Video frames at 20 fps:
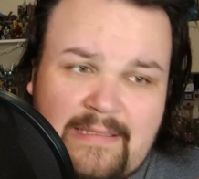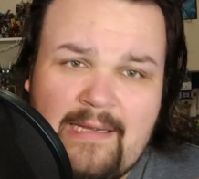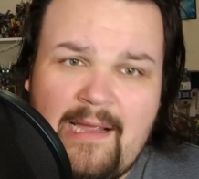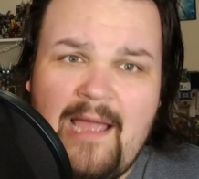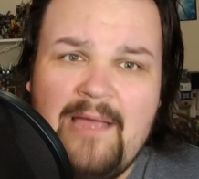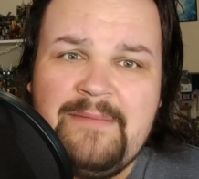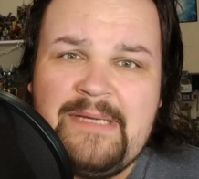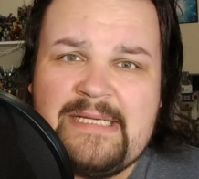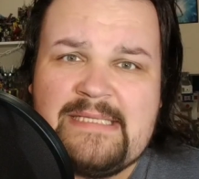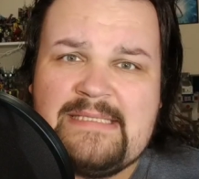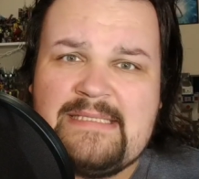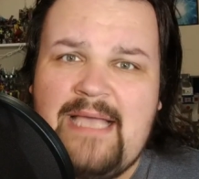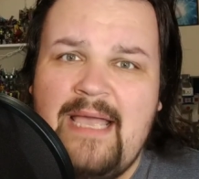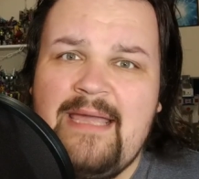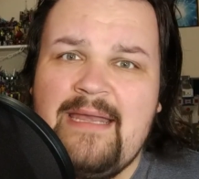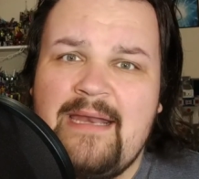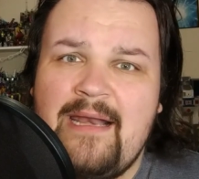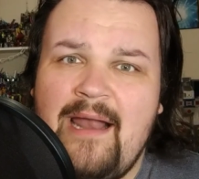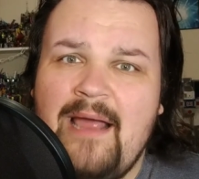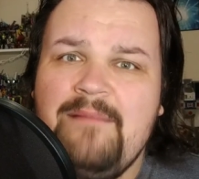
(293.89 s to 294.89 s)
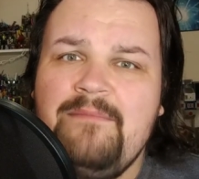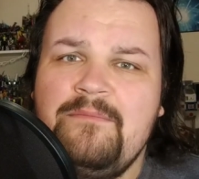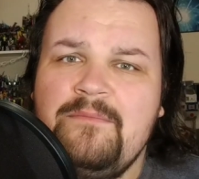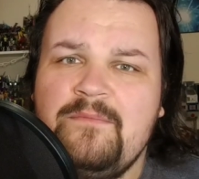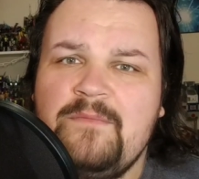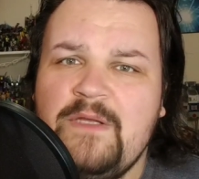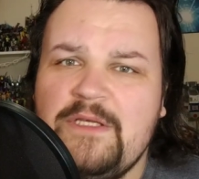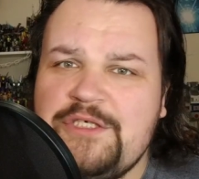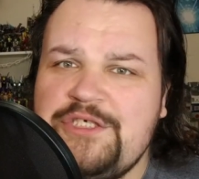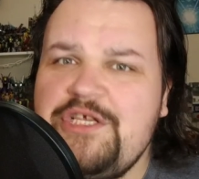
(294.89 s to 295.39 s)
Like, I'm excited.
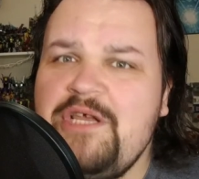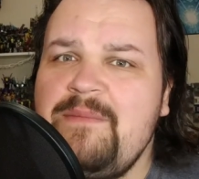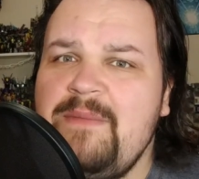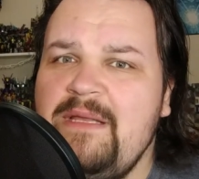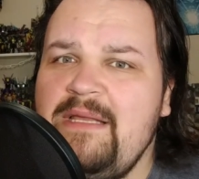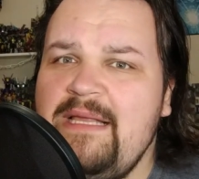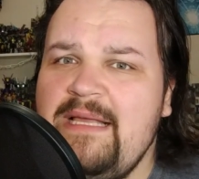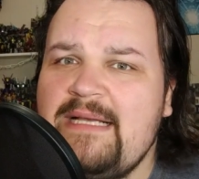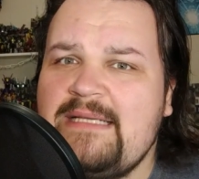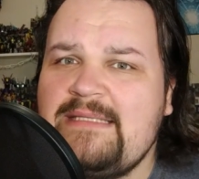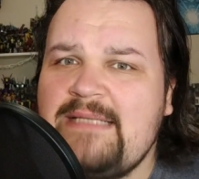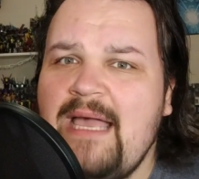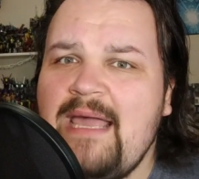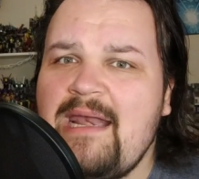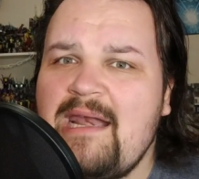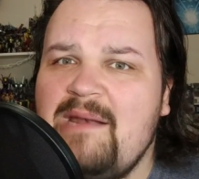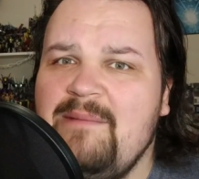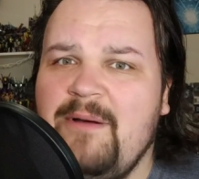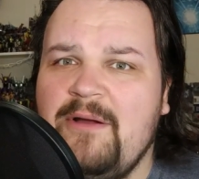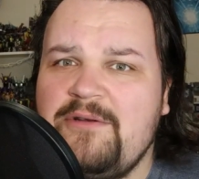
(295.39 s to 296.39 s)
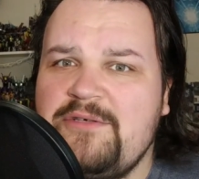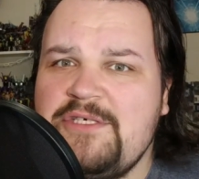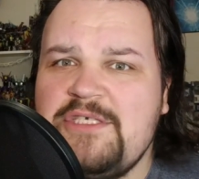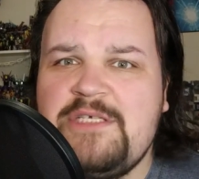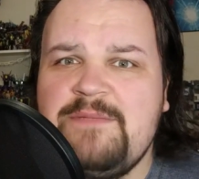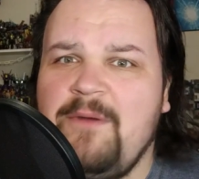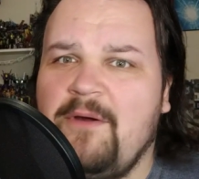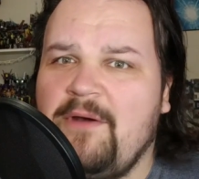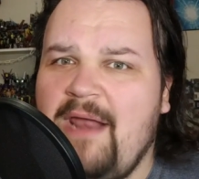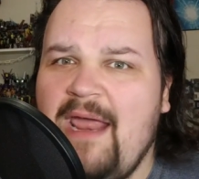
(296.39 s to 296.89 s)
I'm legitimately excited
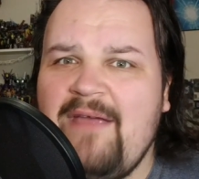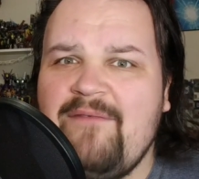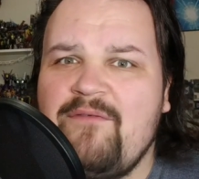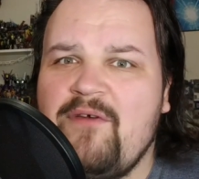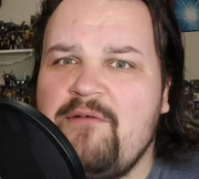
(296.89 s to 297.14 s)
about just about